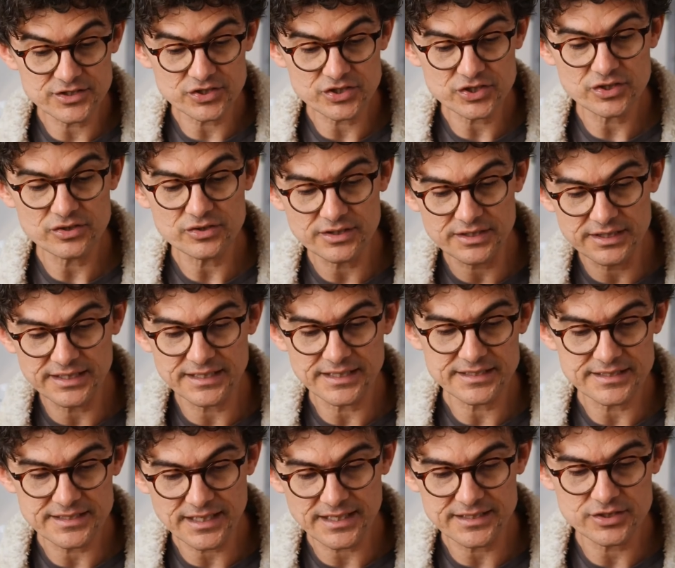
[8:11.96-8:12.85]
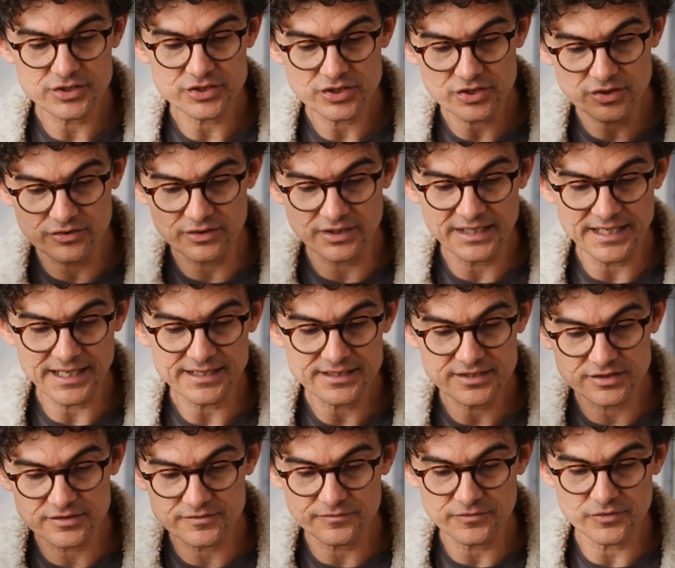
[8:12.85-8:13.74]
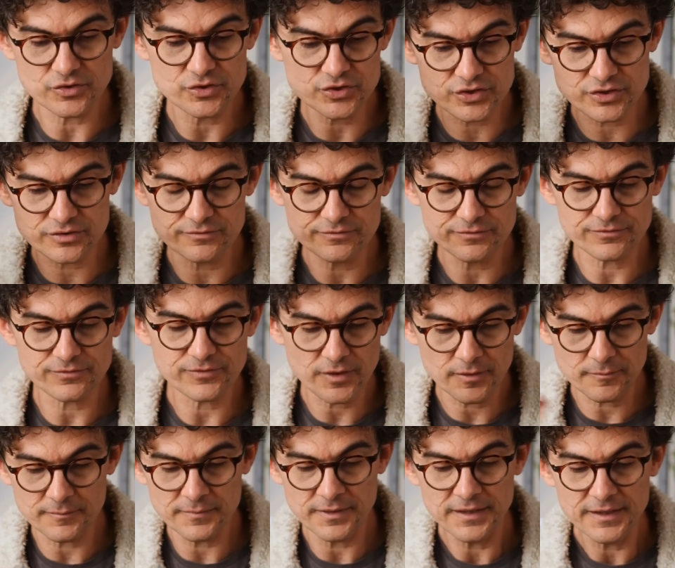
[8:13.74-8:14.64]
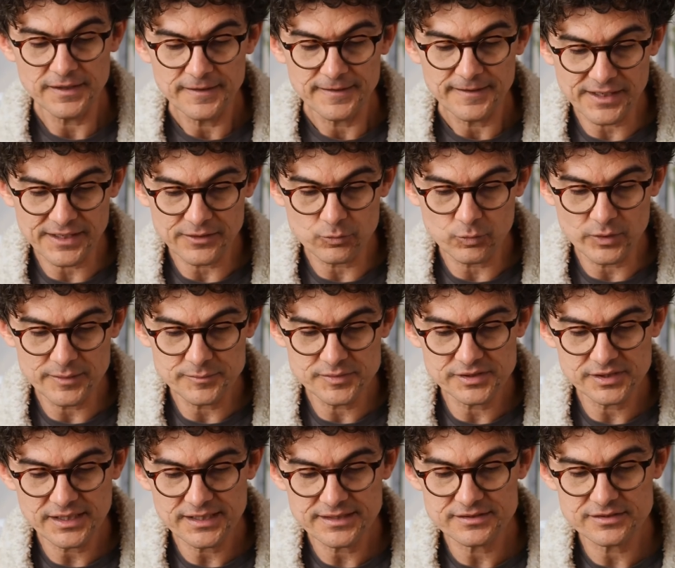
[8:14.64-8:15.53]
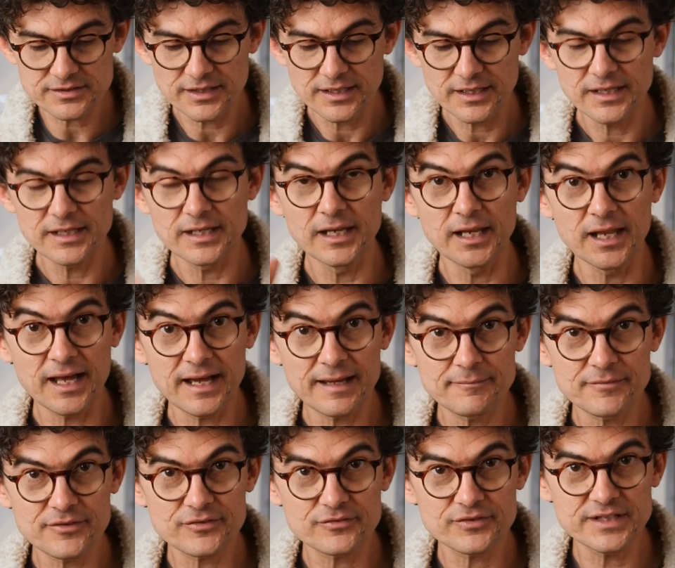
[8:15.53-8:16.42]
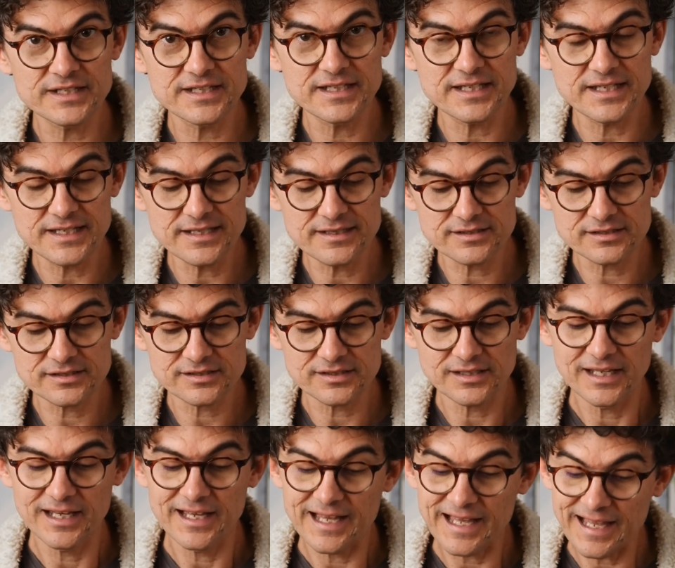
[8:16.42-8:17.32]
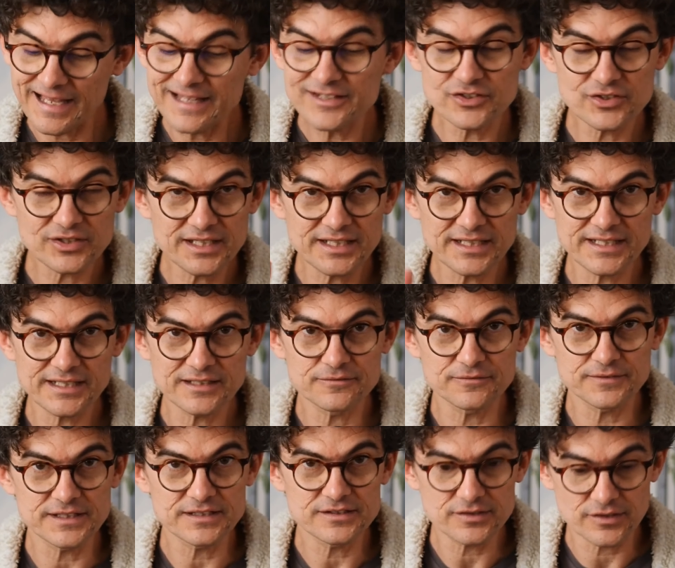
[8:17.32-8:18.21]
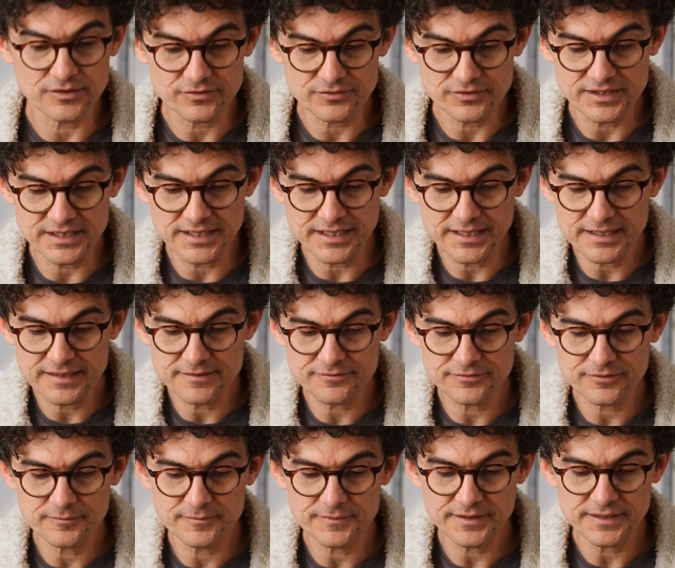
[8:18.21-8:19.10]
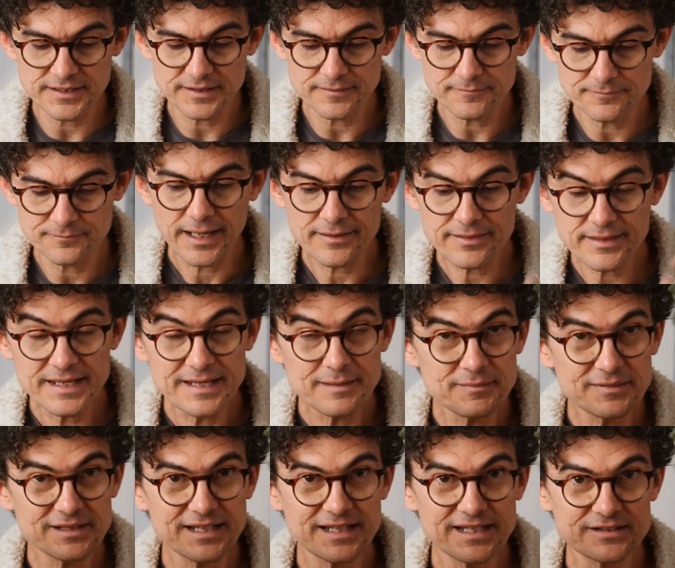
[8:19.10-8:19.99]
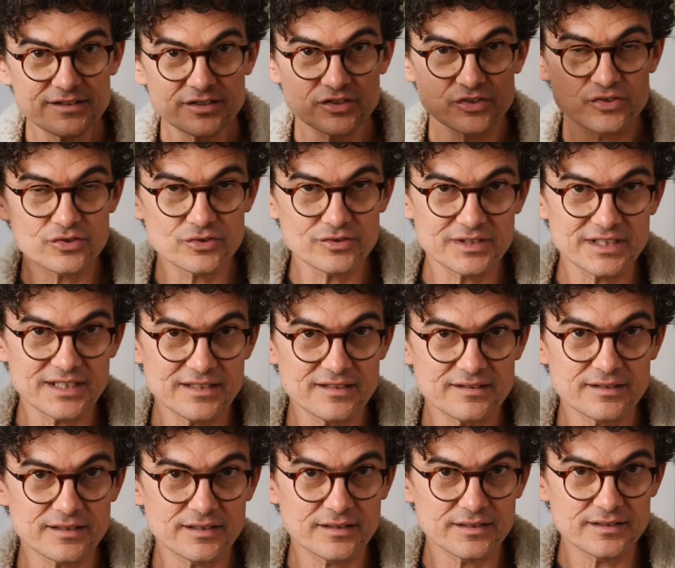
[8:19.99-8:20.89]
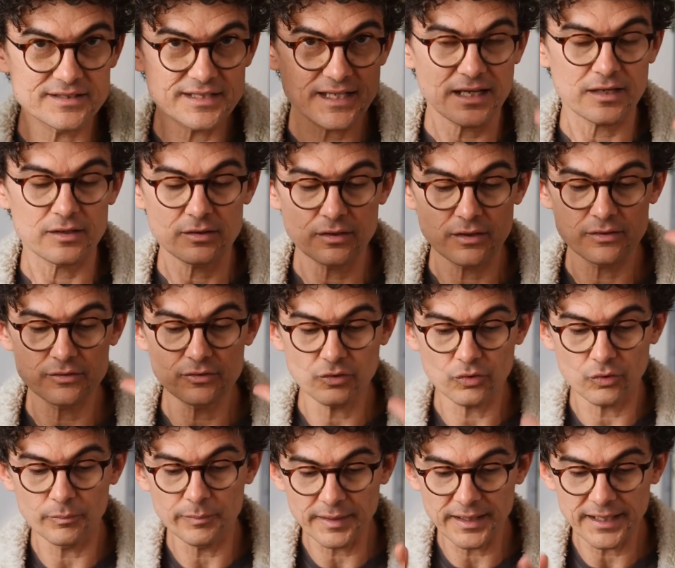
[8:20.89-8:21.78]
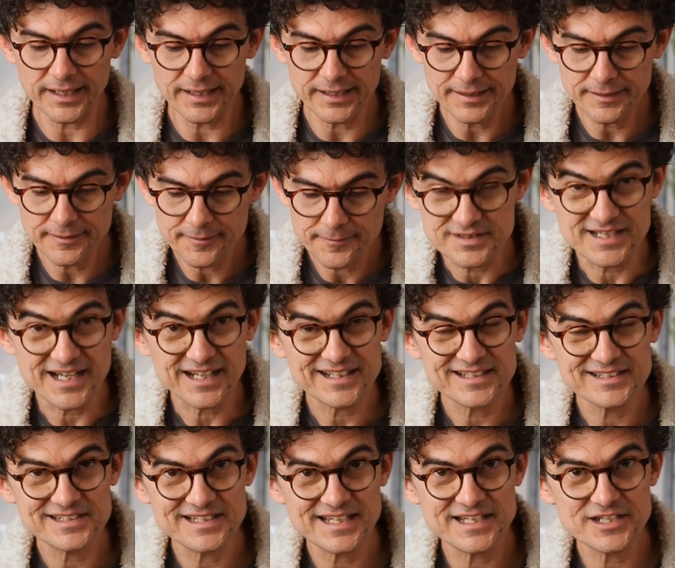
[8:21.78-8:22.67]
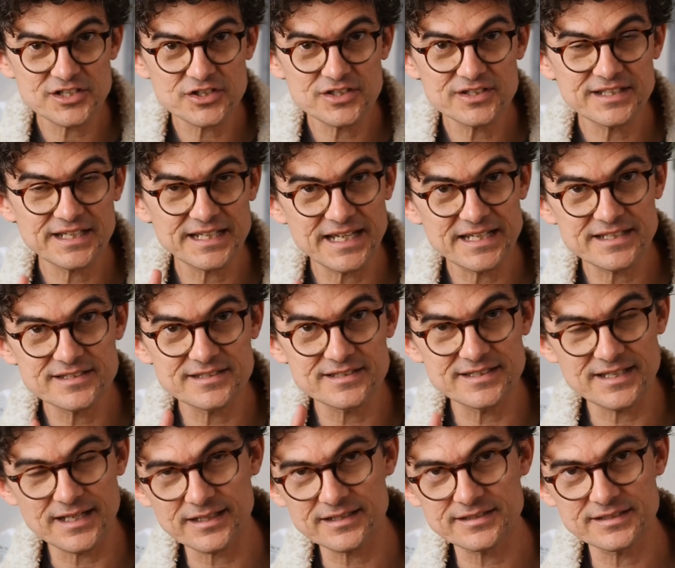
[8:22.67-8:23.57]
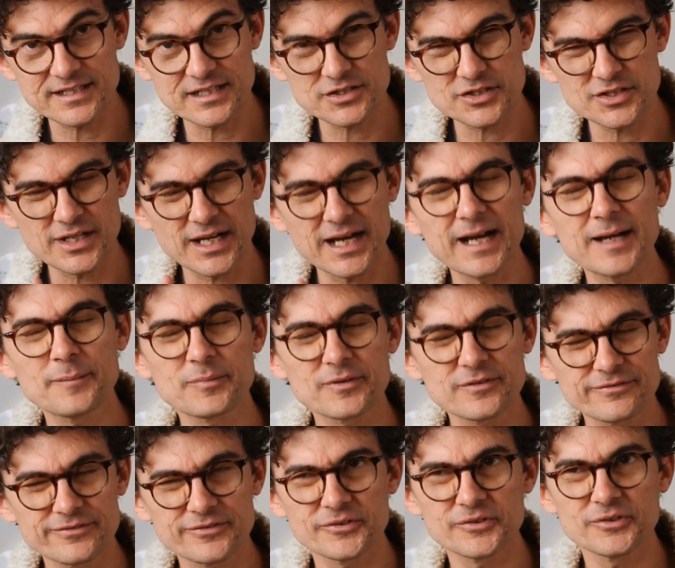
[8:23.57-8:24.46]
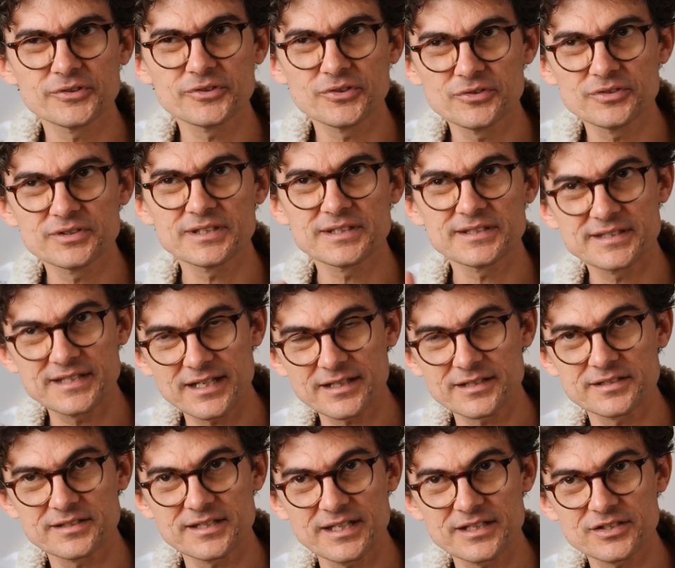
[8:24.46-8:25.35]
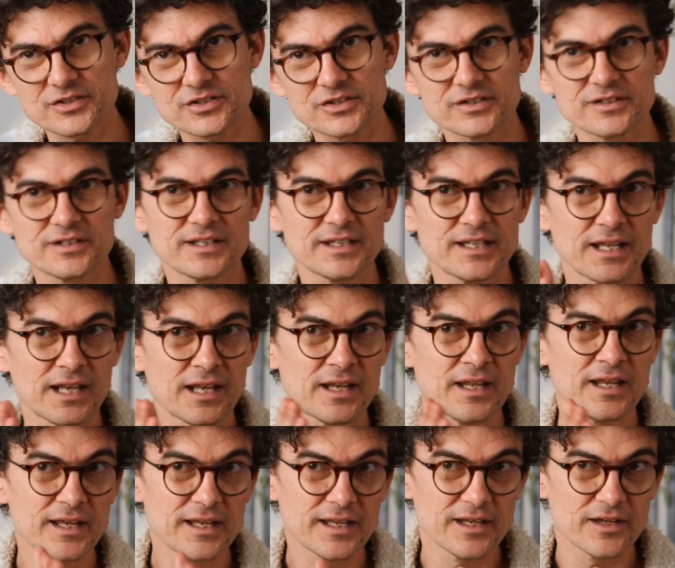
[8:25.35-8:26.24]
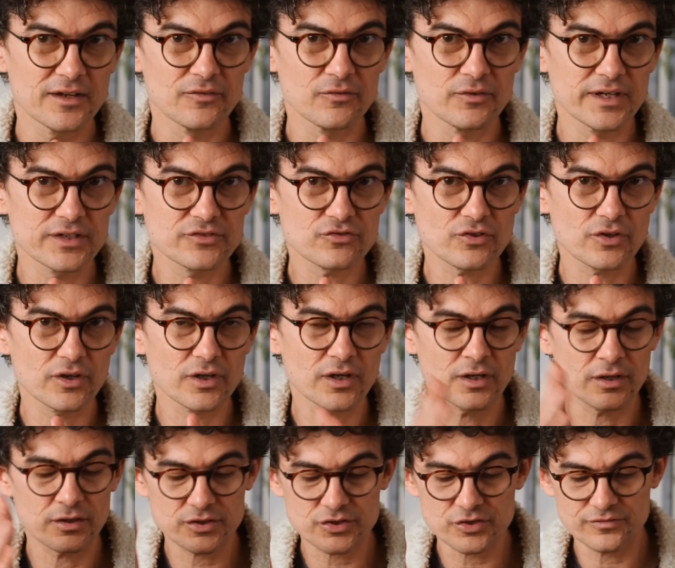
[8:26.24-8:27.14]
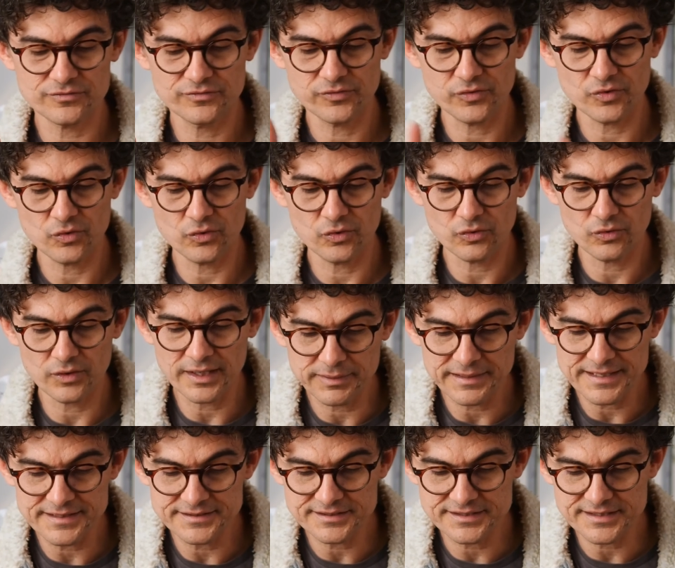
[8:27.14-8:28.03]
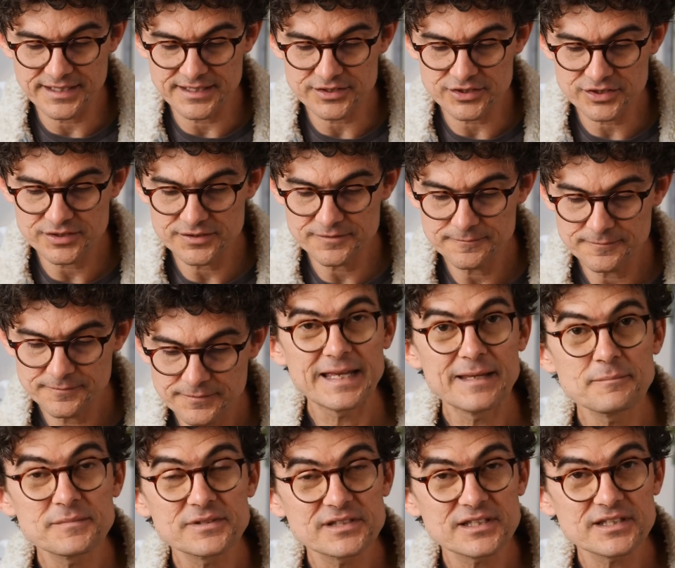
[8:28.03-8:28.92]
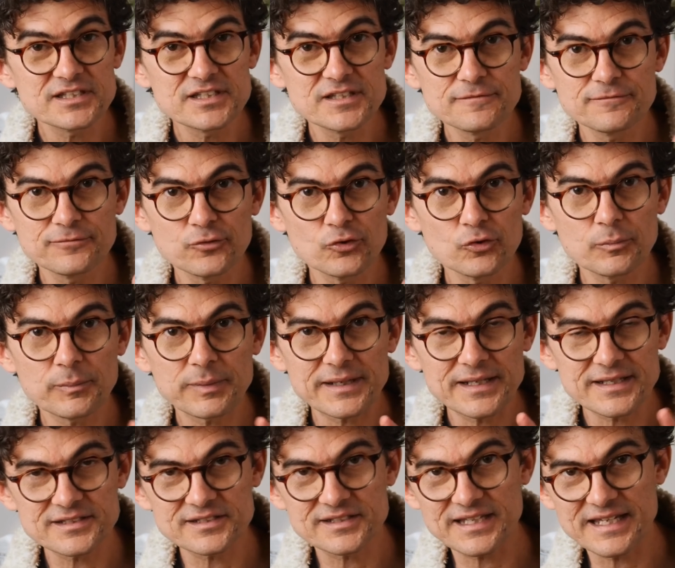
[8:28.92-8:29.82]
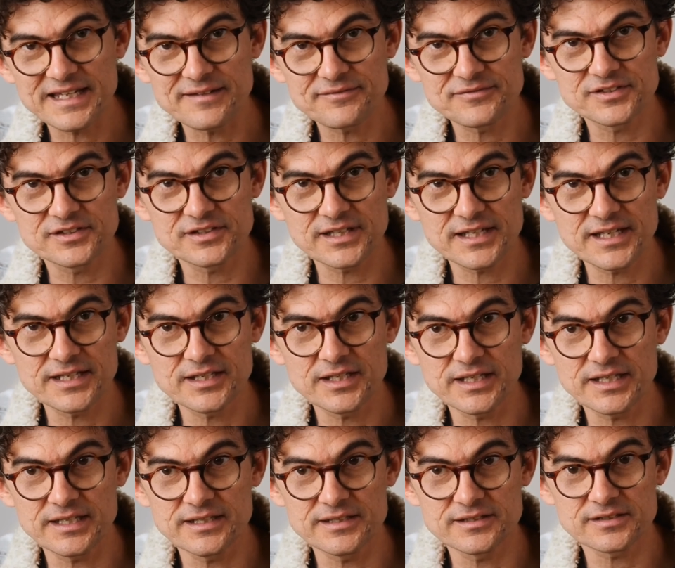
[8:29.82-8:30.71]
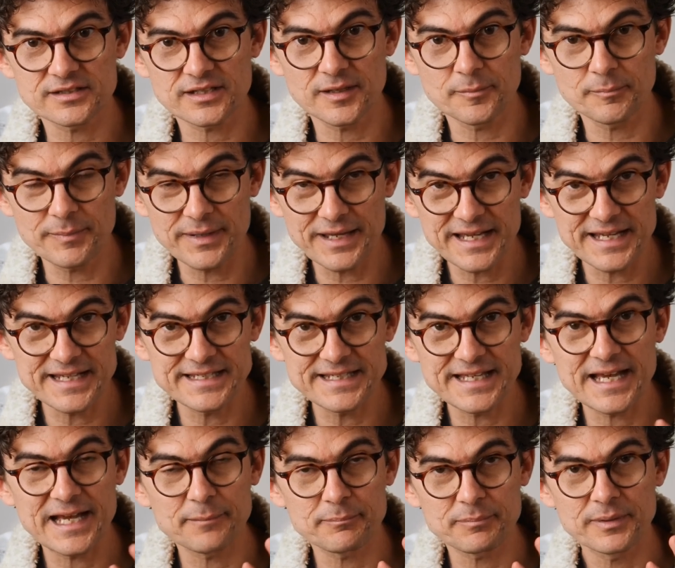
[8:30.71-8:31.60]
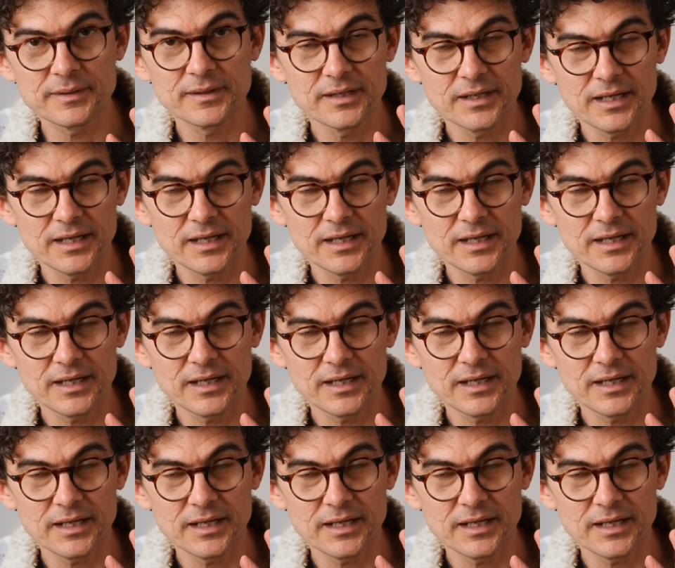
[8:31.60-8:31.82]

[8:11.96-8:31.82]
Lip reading: Show, you can get Show, the latest version from that website. Lime 3DS, and you can get Vita 3K from there. Other emulators to either download or buy. DuckStation, get DuckStation. I prefer using DuckStation than RetroArch for PlayStation. M64 plus FZ is a paid app.